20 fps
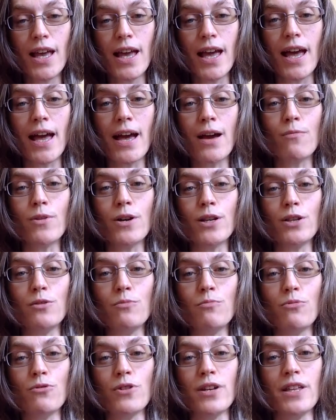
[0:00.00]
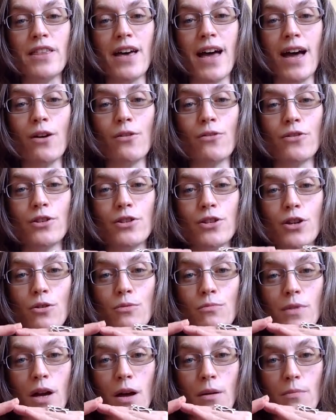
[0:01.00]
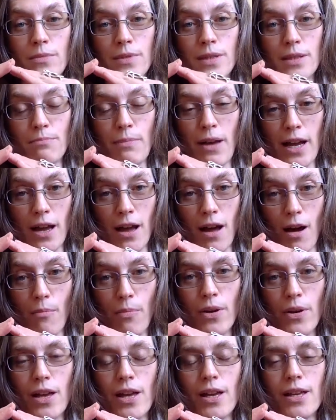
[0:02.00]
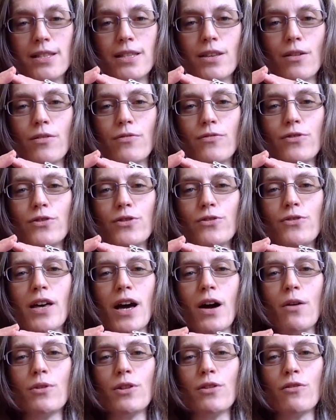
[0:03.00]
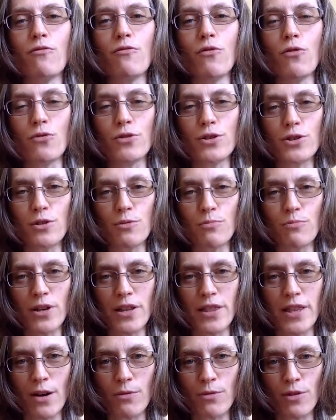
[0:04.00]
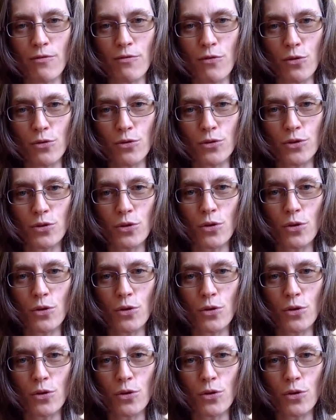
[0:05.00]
and when you breathe out, the dome comes back up. So if you do that with force, you breathe out with force,